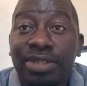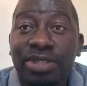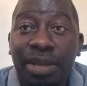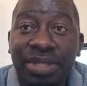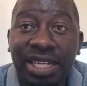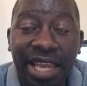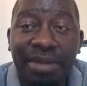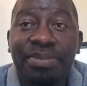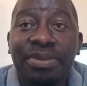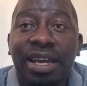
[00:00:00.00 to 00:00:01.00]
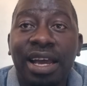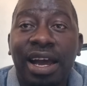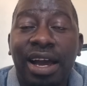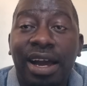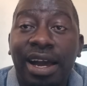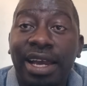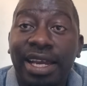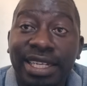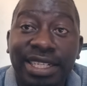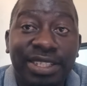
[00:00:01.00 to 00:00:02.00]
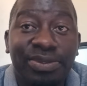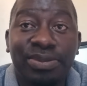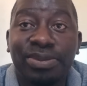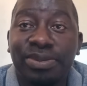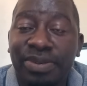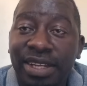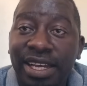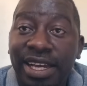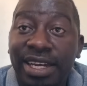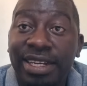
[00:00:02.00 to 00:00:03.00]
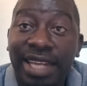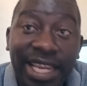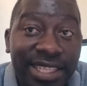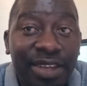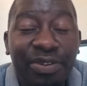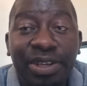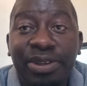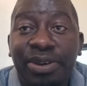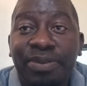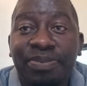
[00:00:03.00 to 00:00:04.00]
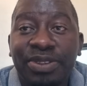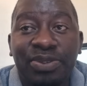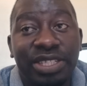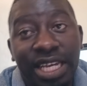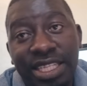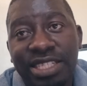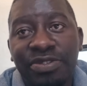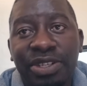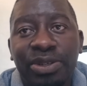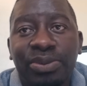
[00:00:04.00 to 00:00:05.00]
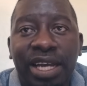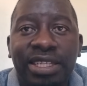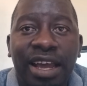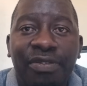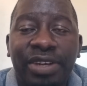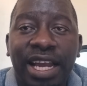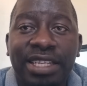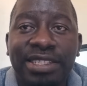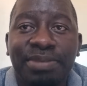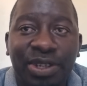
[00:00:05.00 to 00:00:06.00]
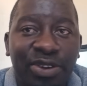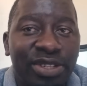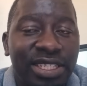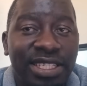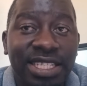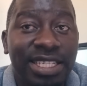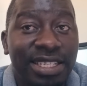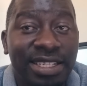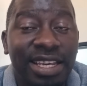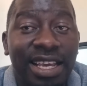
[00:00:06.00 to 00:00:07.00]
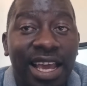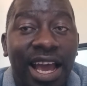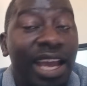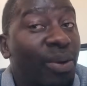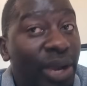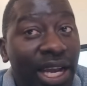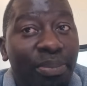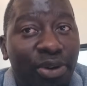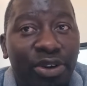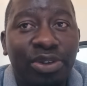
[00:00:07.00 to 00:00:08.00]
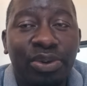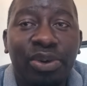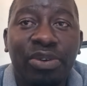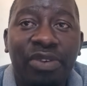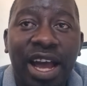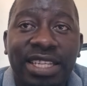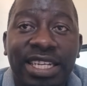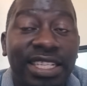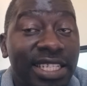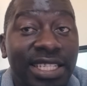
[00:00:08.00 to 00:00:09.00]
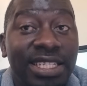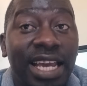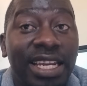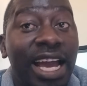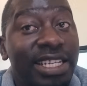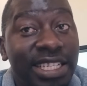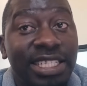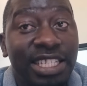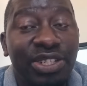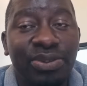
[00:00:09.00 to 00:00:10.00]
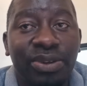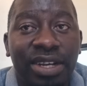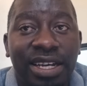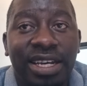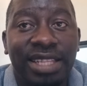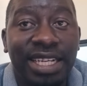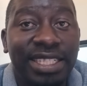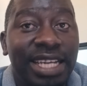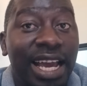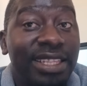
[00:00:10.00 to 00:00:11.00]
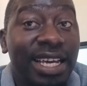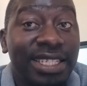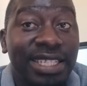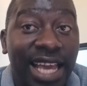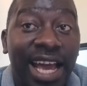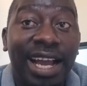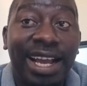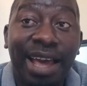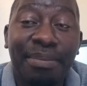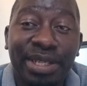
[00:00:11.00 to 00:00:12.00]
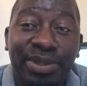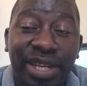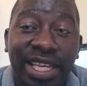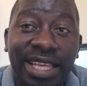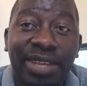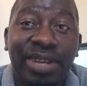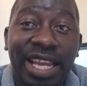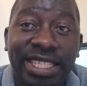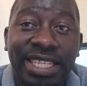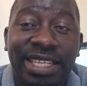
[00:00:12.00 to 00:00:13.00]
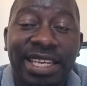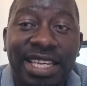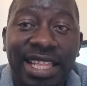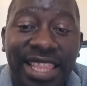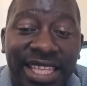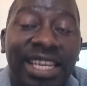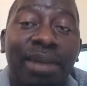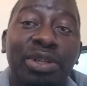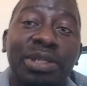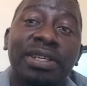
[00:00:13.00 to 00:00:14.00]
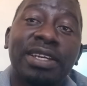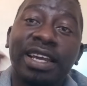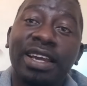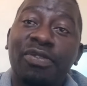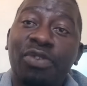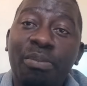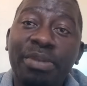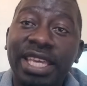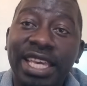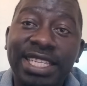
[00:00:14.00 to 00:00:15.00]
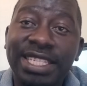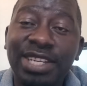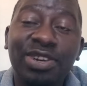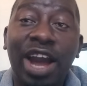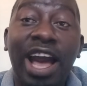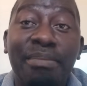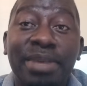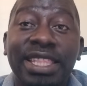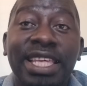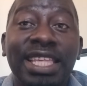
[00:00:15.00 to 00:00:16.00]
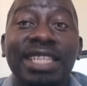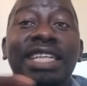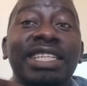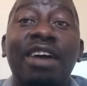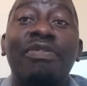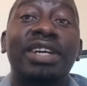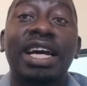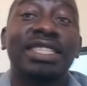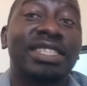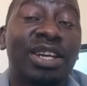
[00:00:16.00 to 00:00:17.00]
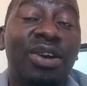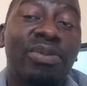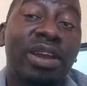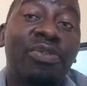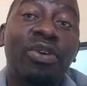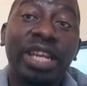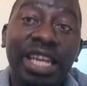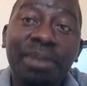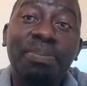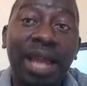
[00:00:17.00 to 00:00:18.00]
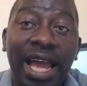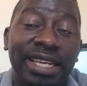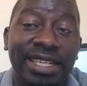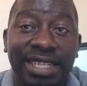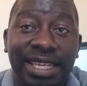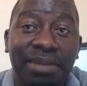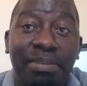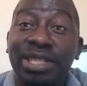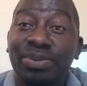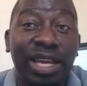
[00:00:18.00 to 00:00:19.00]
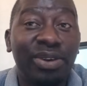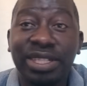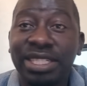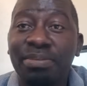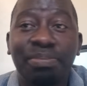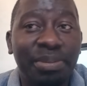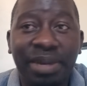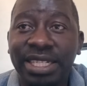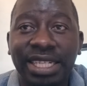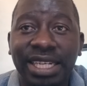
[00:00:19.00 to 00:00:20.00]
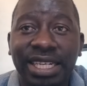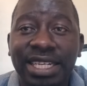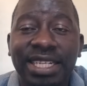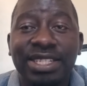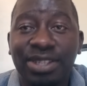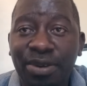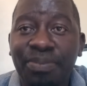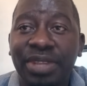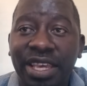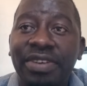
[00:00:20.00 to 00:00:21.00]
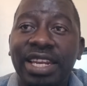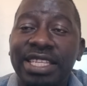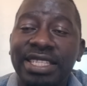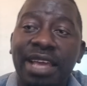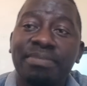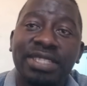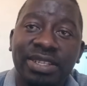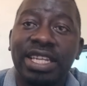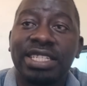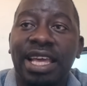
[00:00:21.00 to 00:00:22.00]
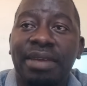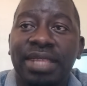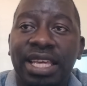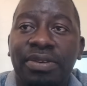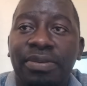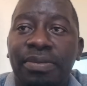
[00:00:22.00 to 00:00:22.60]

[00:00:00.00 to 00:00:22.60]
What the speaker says: subscribe and to like the video, to share this video to other Africans, because this is a wake-up call to all of us. And this is an urgent issue that others are coming together, uniting, thinking about forming a single army. The thing that Africans, we have already planned, but we are not implementing. So have a nice time. See you next time. Thank you.